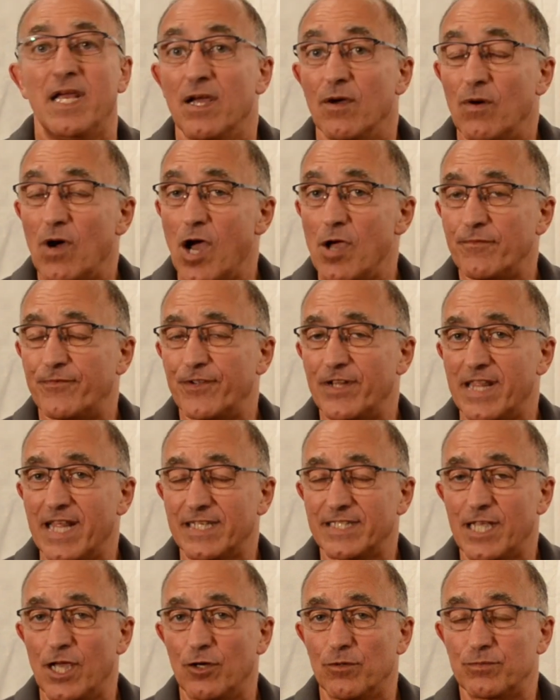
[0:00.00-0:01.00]
Well, hopefully
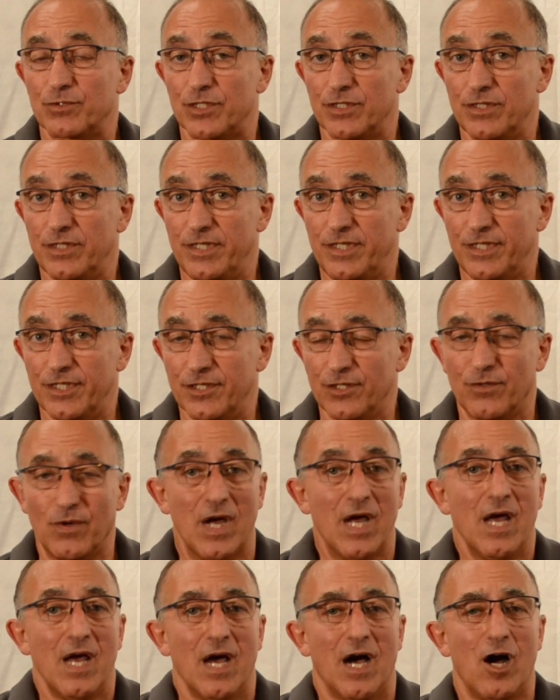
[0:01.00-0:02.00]
that's helped you.
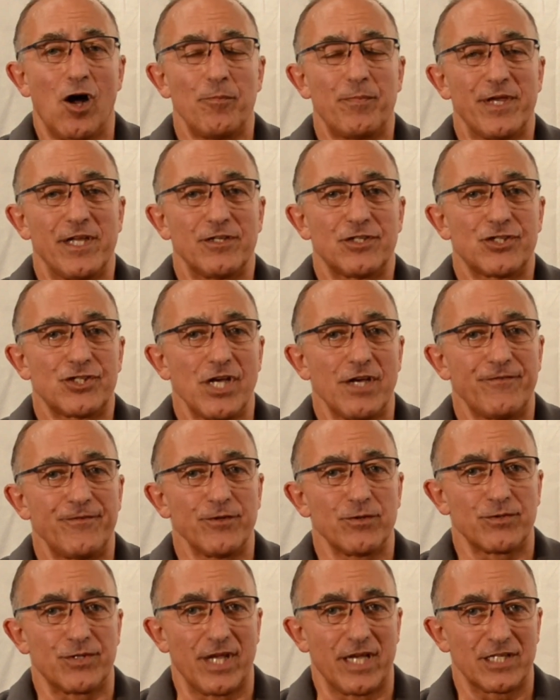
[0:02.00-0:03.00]
I'll be in
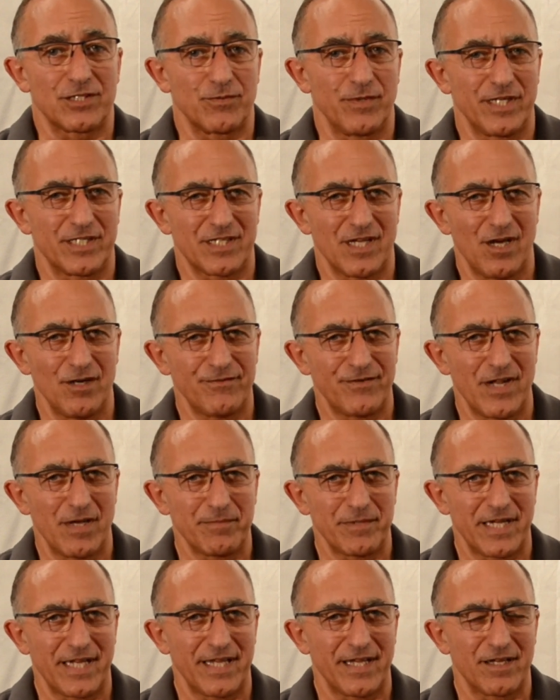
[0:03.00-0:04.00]
Sheffield next week, so hopefully I'm
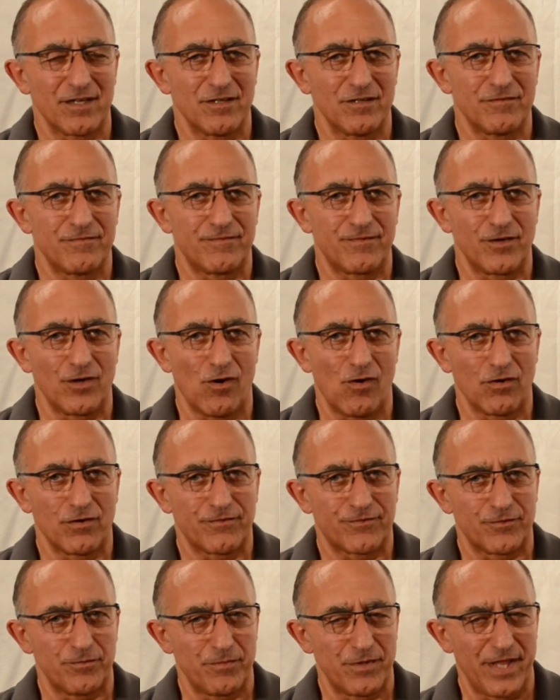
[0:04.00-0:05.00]
getting a vlog
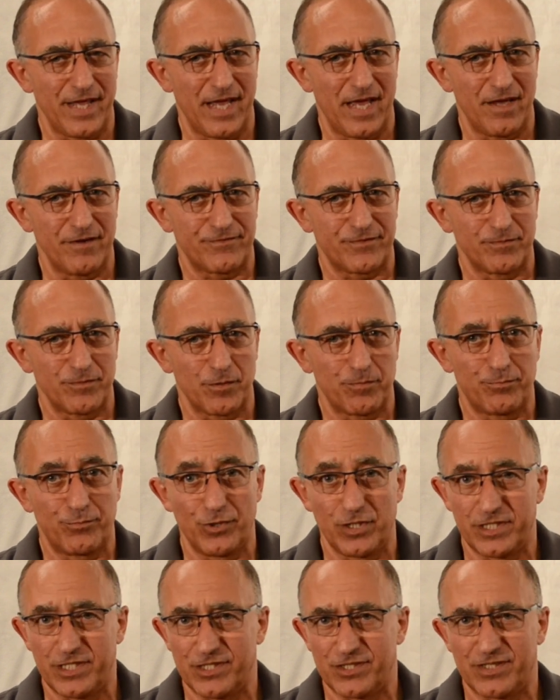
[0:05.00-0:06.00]
from there, from the
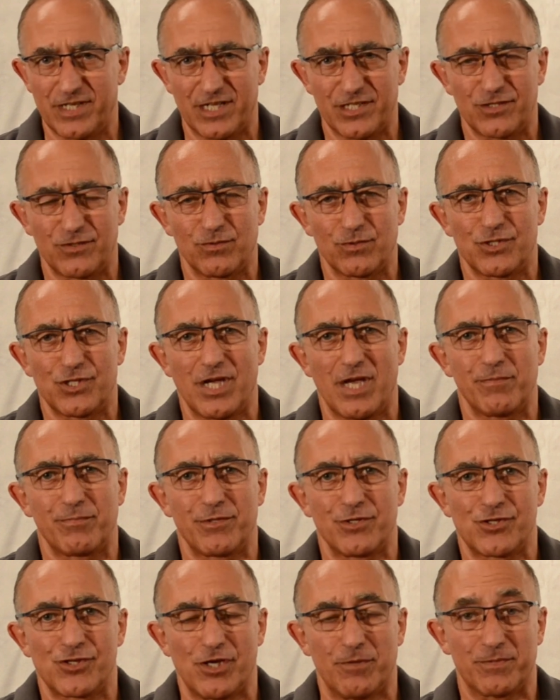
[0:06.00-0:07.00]
British National
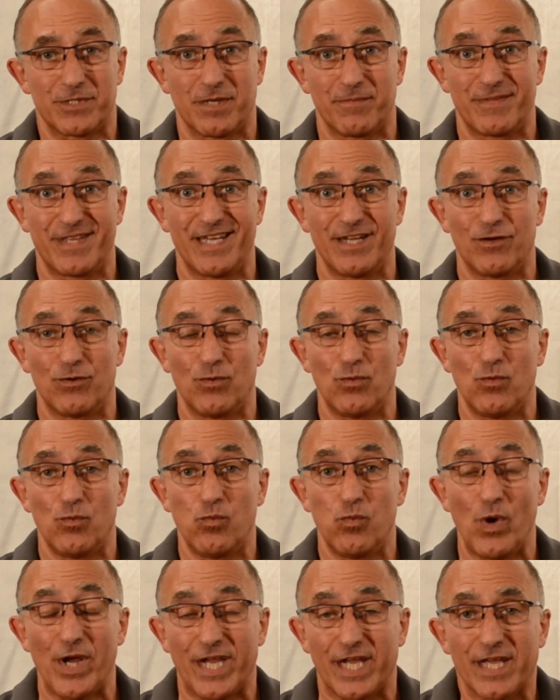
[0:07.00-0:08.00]
Championships. I'm there all
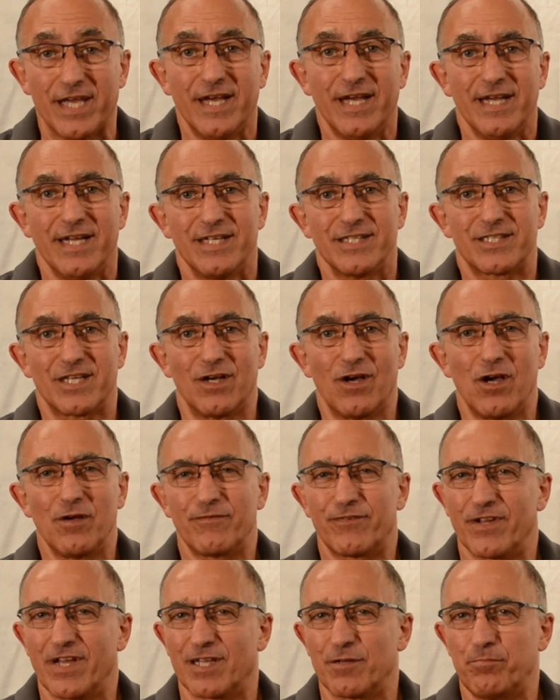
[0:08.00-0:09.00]
week, so
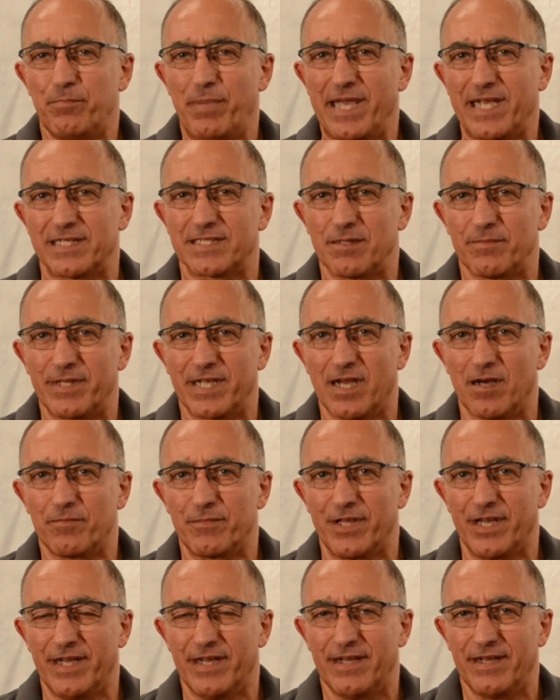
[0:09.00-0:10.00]
hopefully I can pick something up
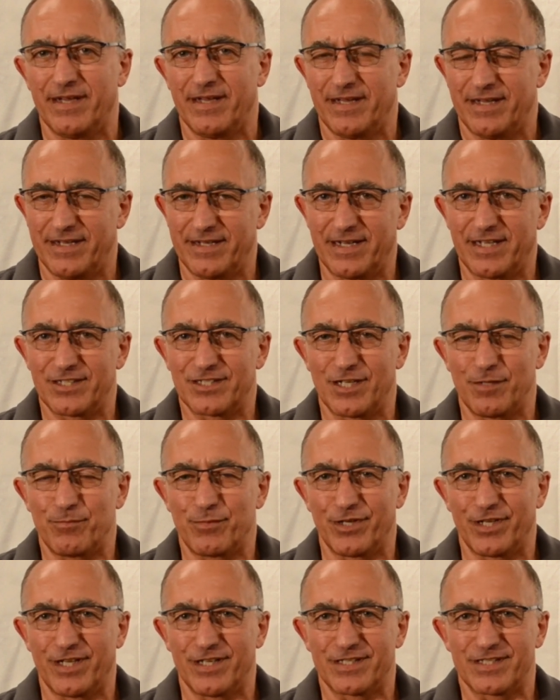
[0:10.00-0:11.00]
there and actually
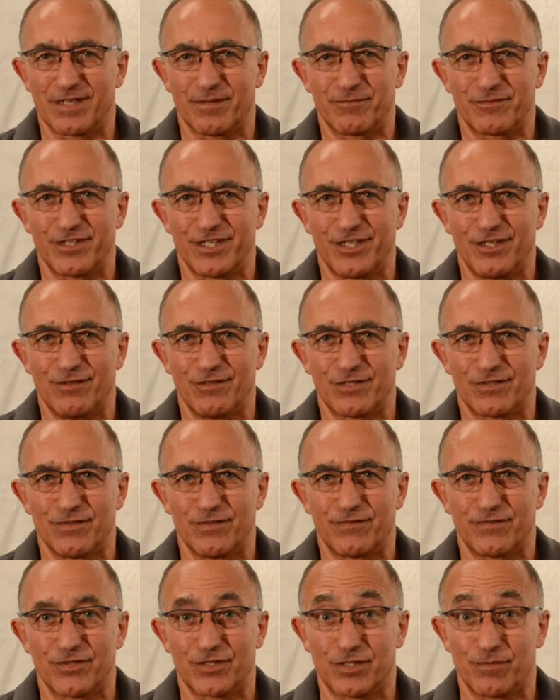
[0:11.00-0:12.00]
bring you something useful
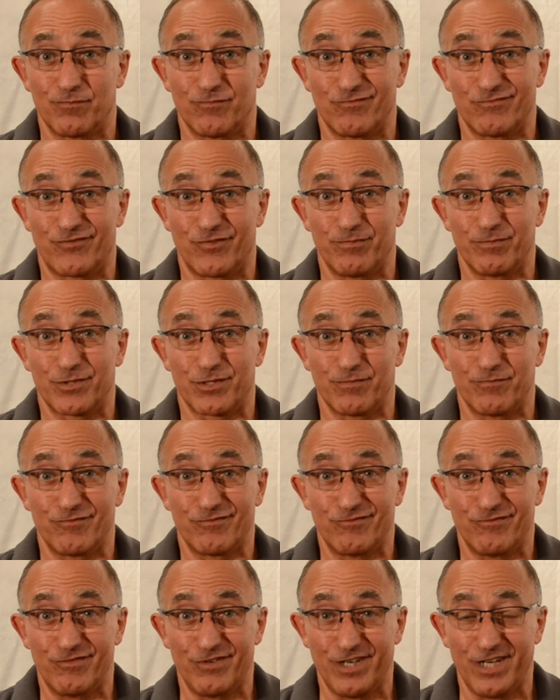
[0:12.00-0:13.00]
from some
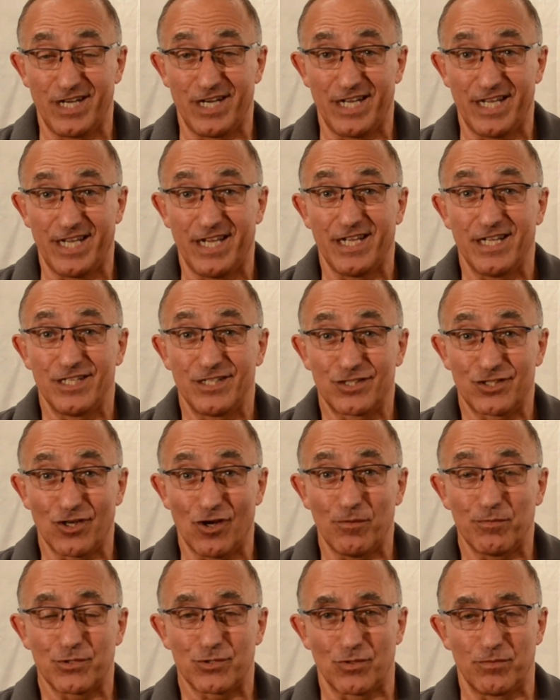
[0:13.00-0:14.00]
really
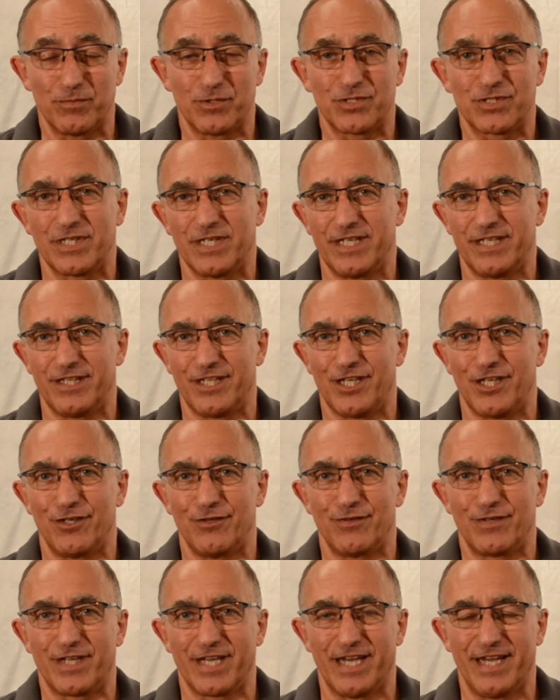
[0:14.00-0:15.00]
top swimmers in the
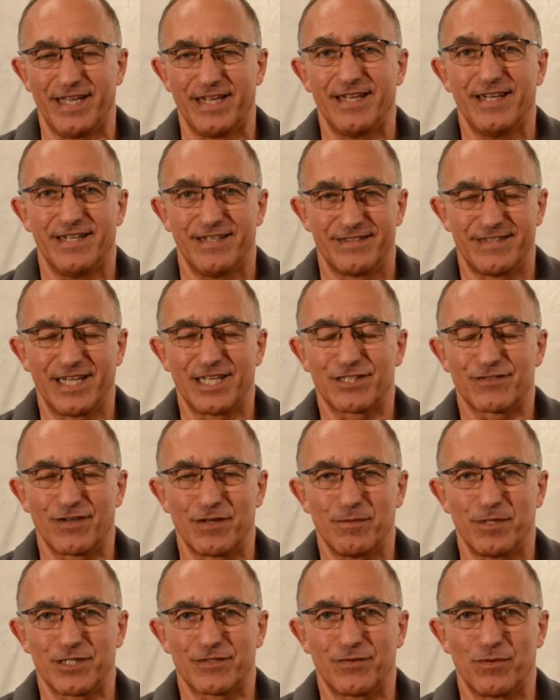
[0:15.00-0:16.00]
UK. Thanks
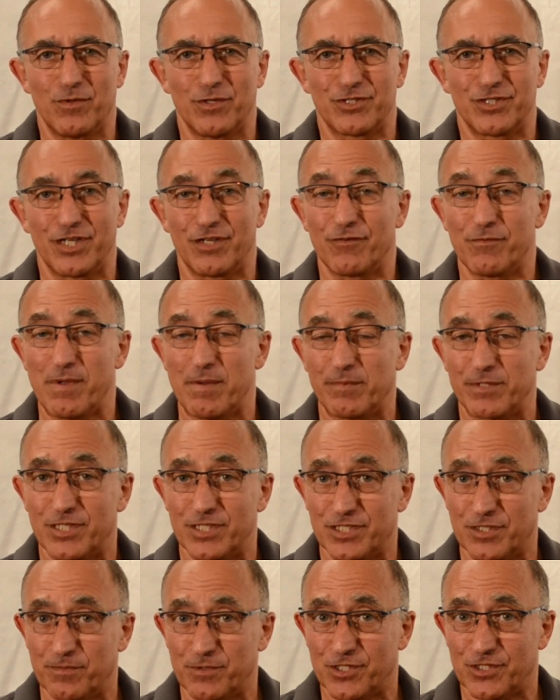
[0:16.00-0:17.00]
very much for watching. Remember to
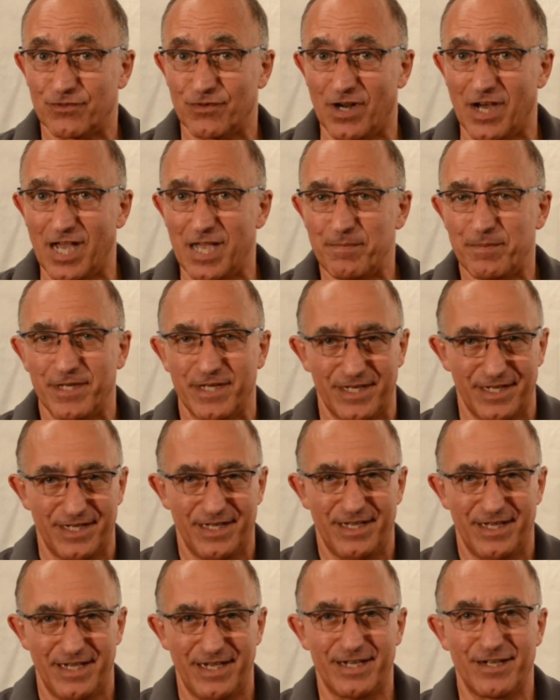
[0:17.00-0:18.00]
subscribe,
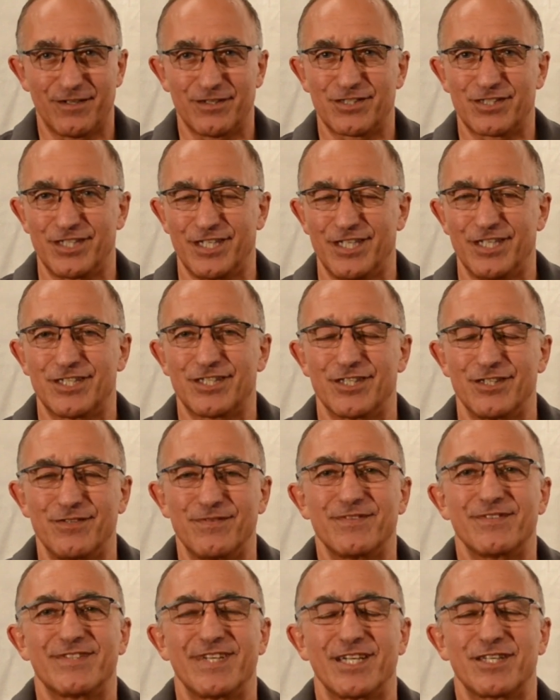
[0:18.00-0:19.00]
and I'll see you soon.
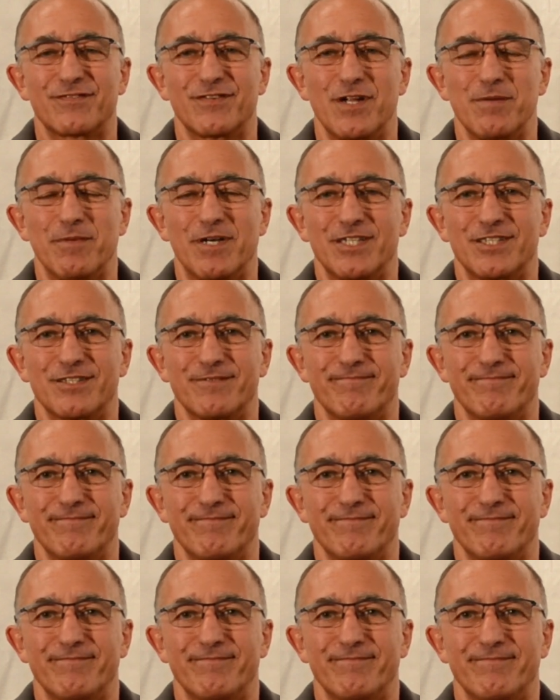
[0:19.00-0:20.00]
Thanks very
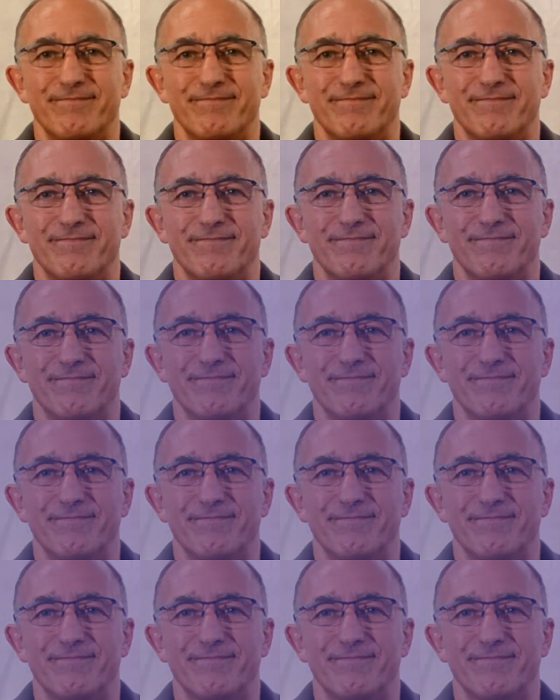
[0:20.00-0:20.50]
much.